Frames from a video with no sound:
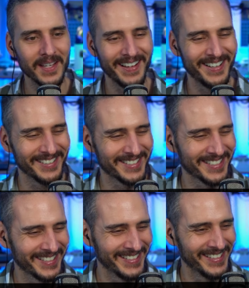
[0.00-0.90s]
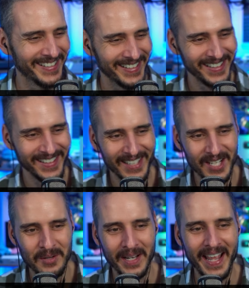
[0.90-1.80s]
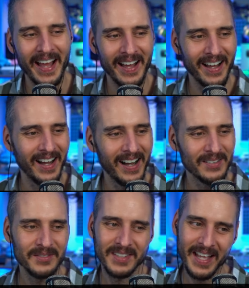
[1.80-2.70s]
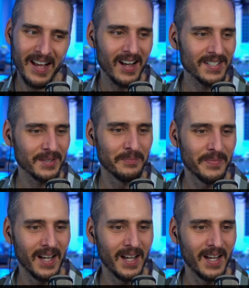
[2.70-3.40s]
else. but yeah, uh, yeah, awesome.